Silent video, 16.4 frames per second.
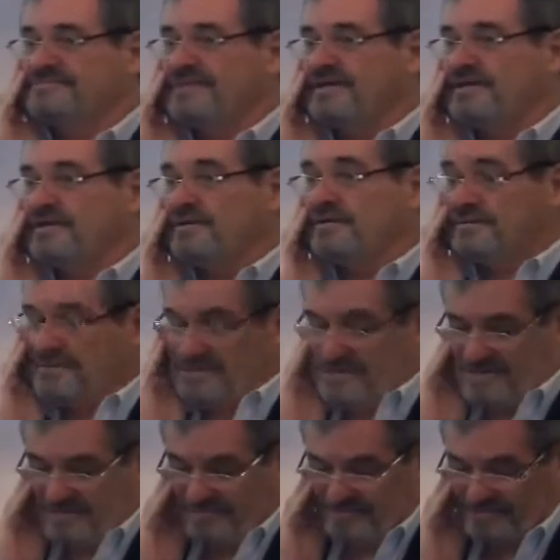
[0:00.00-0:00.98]
And oh
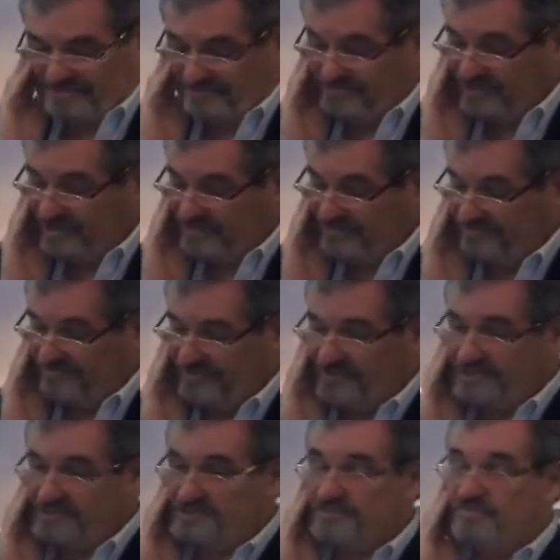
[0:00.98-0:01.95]
God, I was red
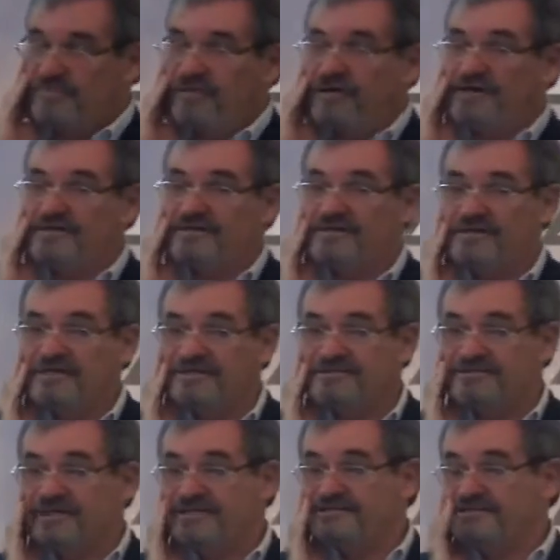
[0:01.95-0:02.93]
faced, but
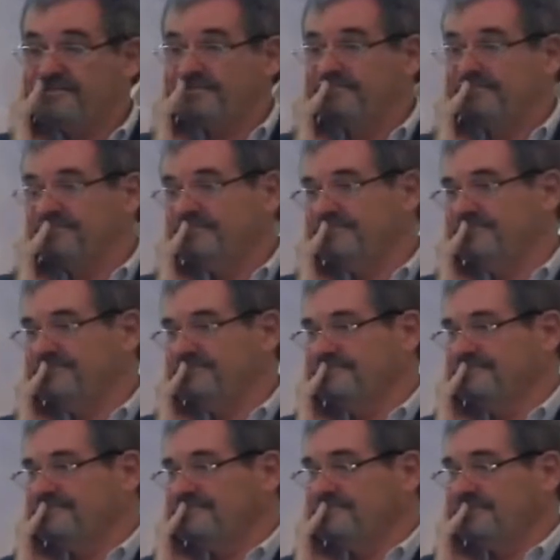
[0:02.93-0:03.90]
it touched them.
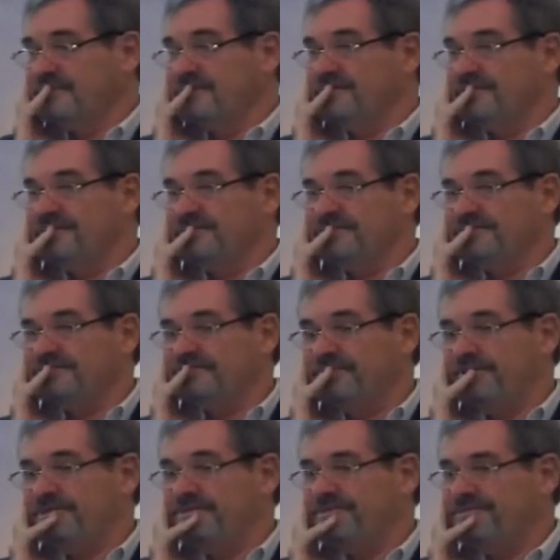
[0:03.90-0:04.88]
It
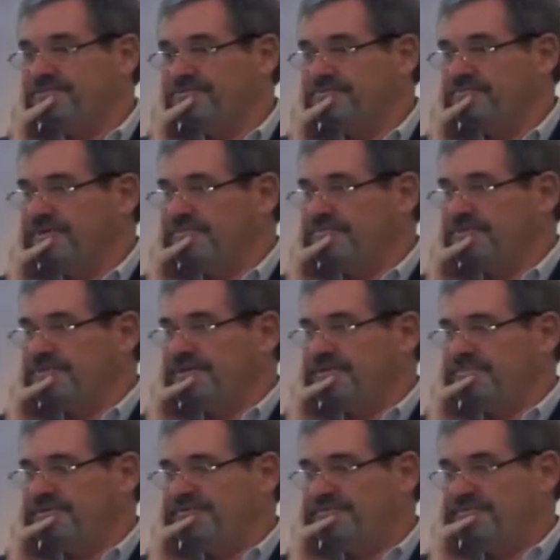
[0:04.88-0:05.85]
touches me to remember
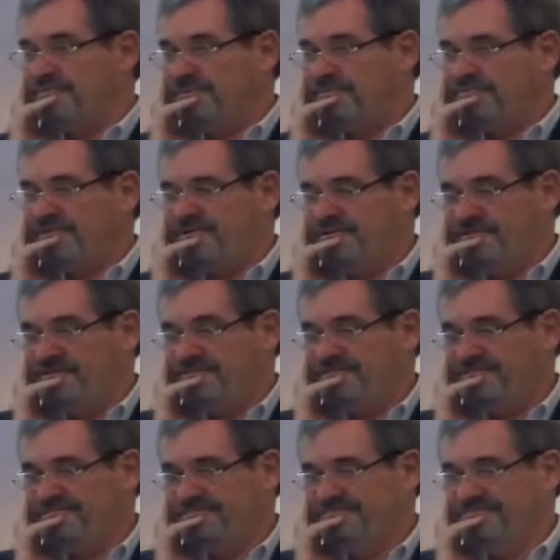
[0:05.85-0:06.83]
them and remember that.
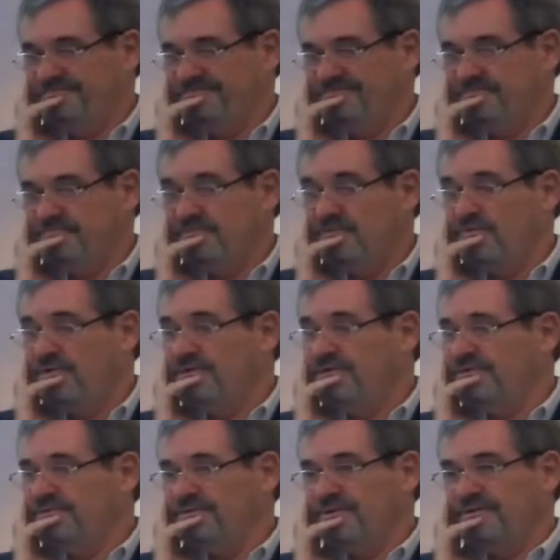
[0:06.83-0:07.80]
We
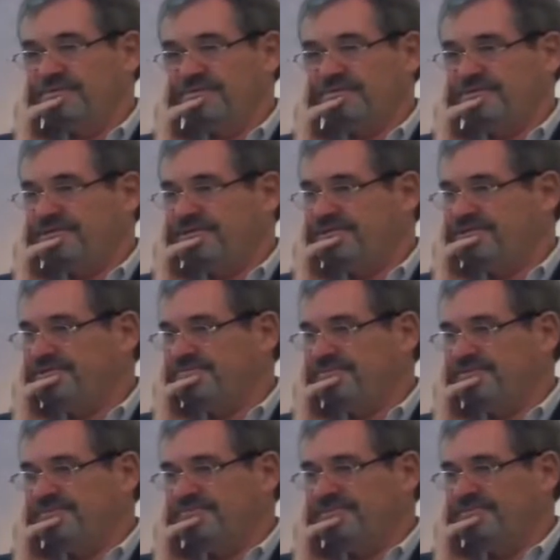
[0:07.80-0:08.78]
don't know when we touch
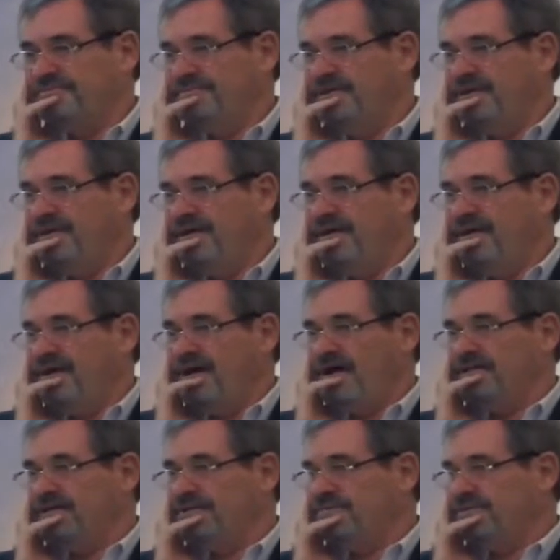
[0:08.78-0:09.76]
people.
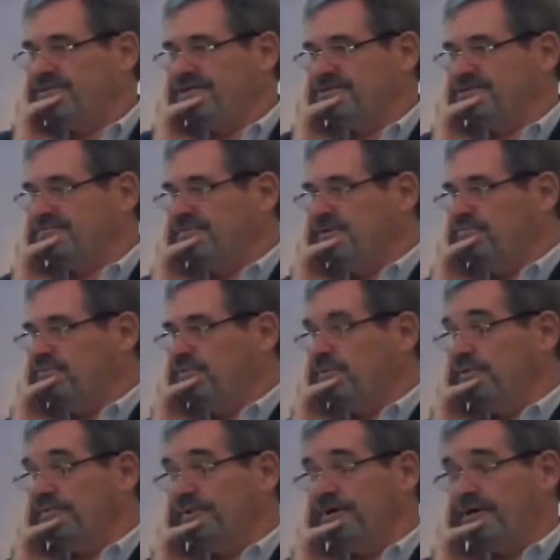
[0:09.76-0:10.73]
I think we touch people
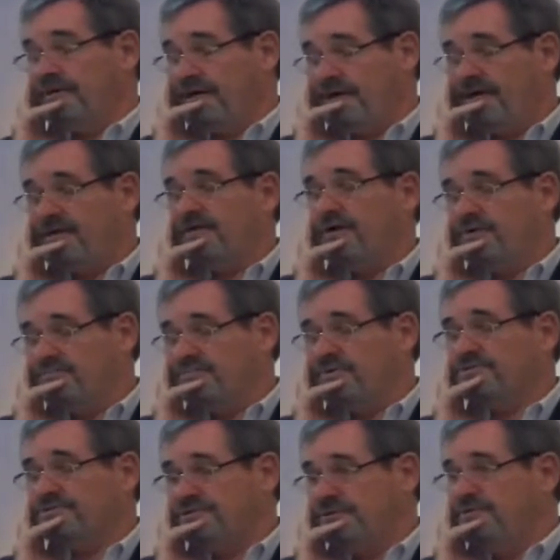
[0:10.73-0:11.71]
when we are at our
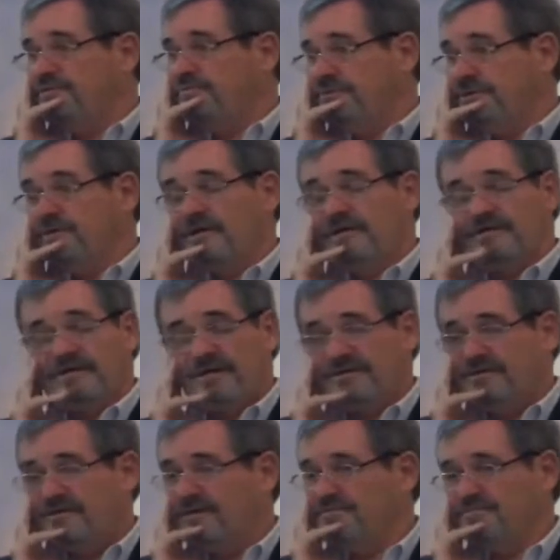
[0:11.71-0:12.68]
most human and
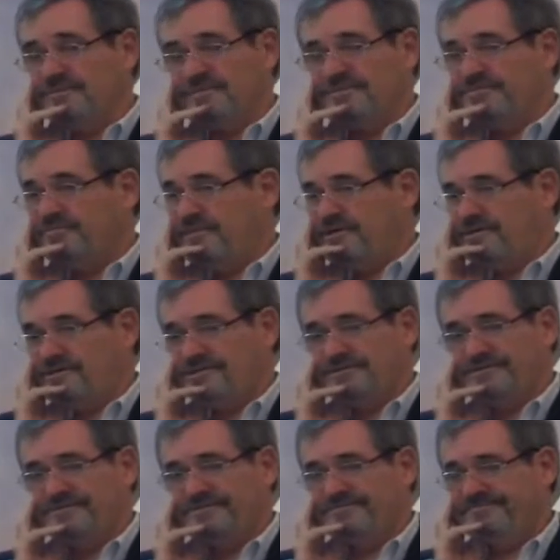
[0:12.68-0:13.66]
not our most
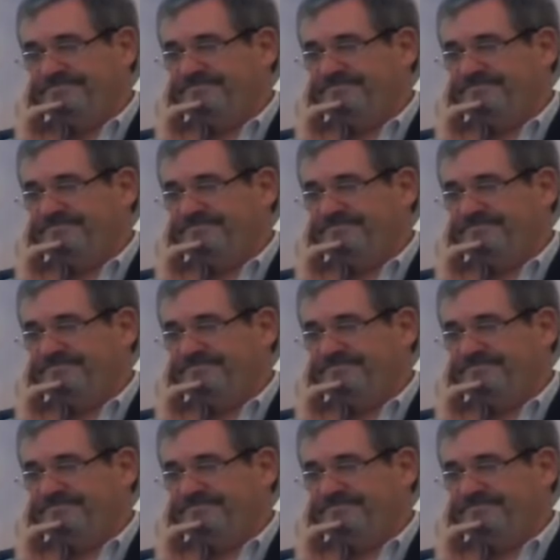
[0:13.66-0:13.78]
polished.